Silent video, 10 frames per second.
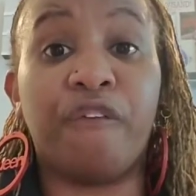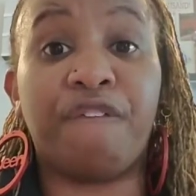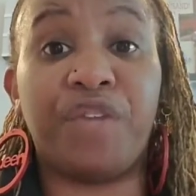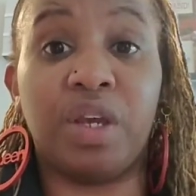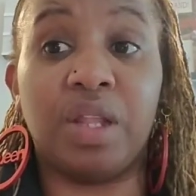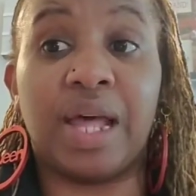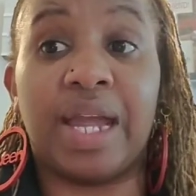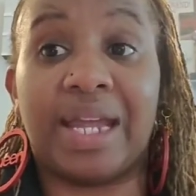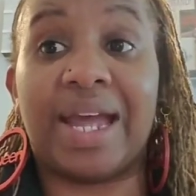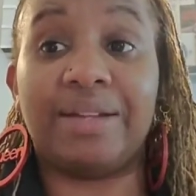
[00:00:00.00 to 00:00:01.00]
feel
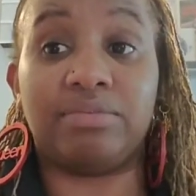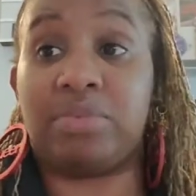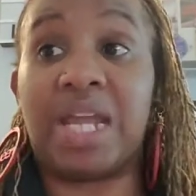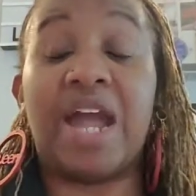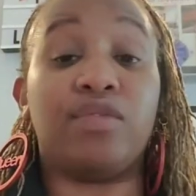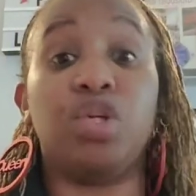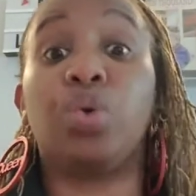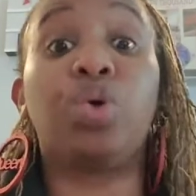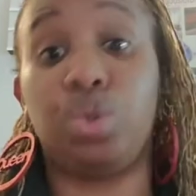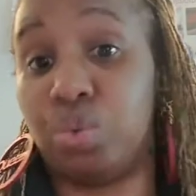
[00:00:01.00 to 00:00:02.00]
like they have no
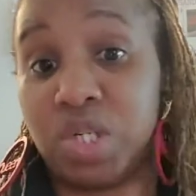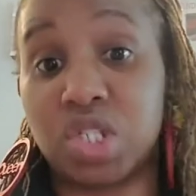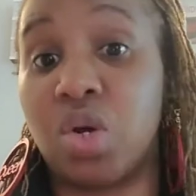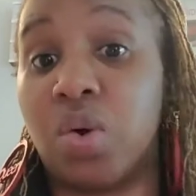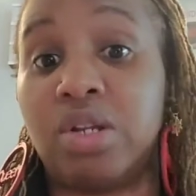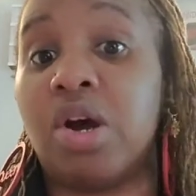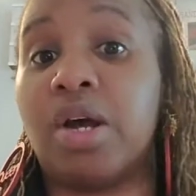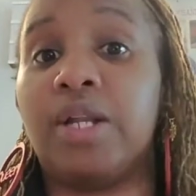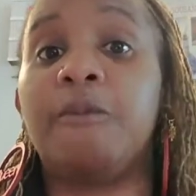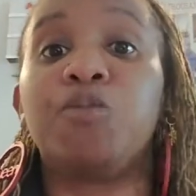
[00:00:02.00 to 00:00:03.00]
clue what's going
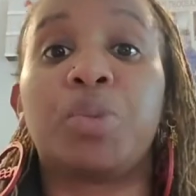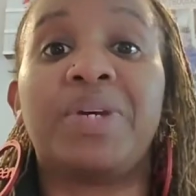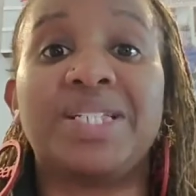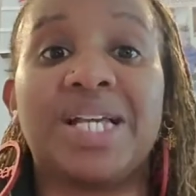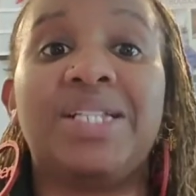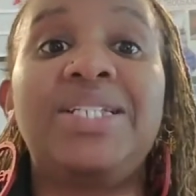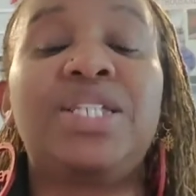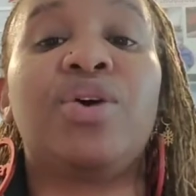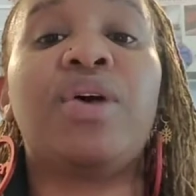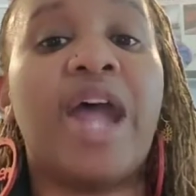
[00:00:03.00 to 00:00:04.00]
on, because at least
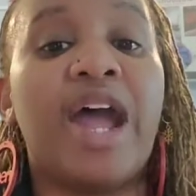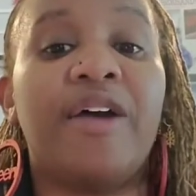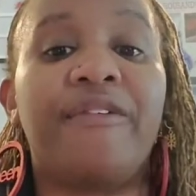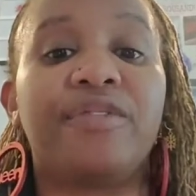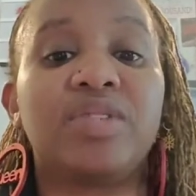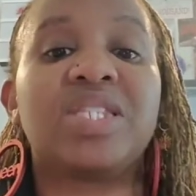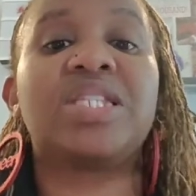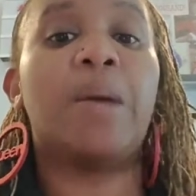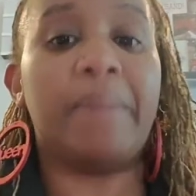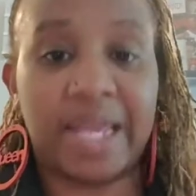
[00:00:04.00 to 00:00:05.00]
they'll have
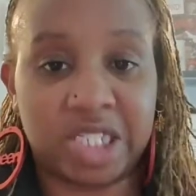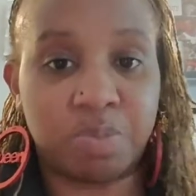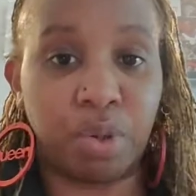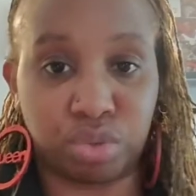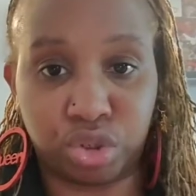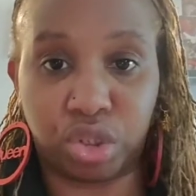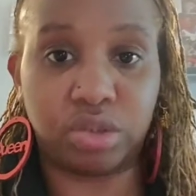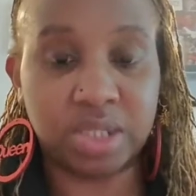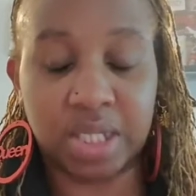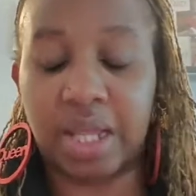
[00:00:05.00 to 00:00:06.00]
some
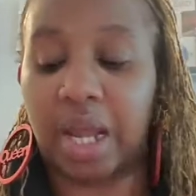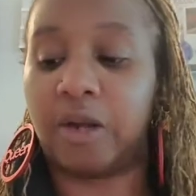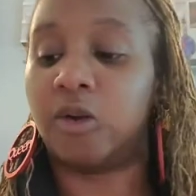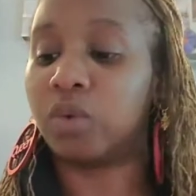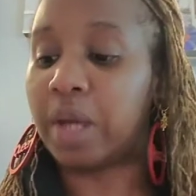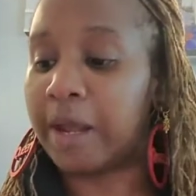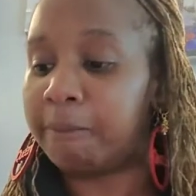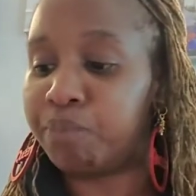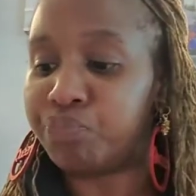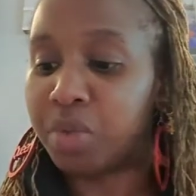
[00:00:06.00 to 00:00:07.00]
exposure to that. Okay.
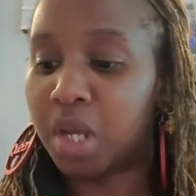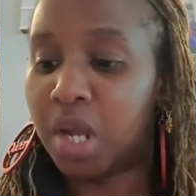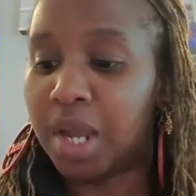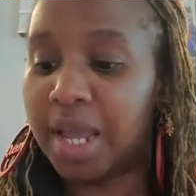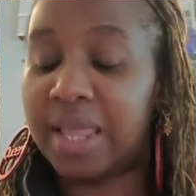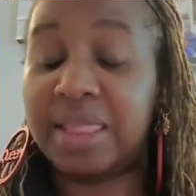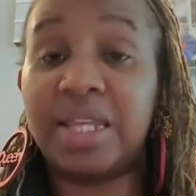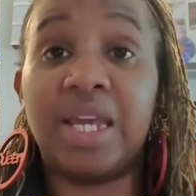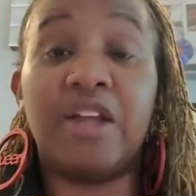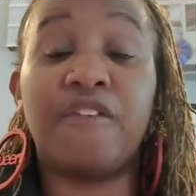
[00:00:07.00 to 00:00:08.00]
And
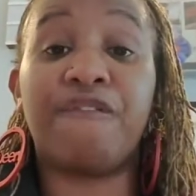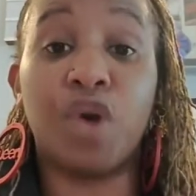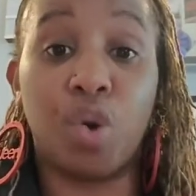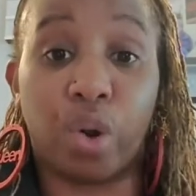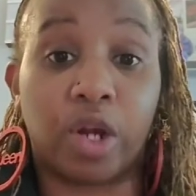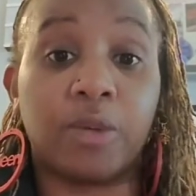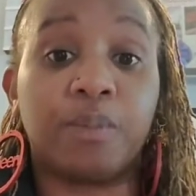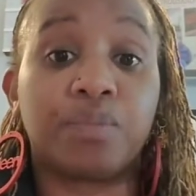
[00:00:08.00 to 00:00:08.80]
then 4,